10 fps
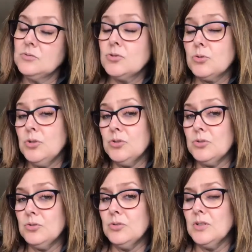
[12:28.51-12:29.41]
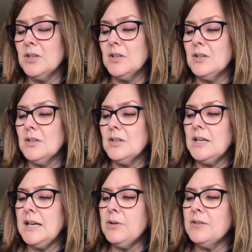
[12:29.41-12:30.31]
True,
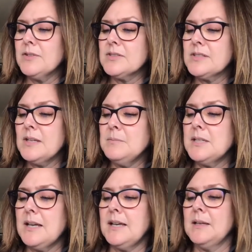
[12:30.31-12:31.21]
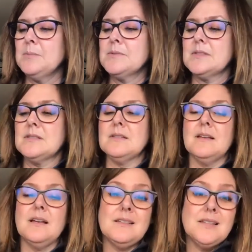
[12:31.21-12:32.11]
however, sometimes
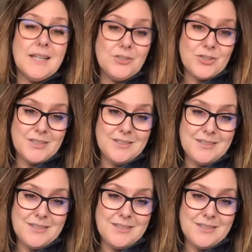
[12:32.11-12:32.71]
a legend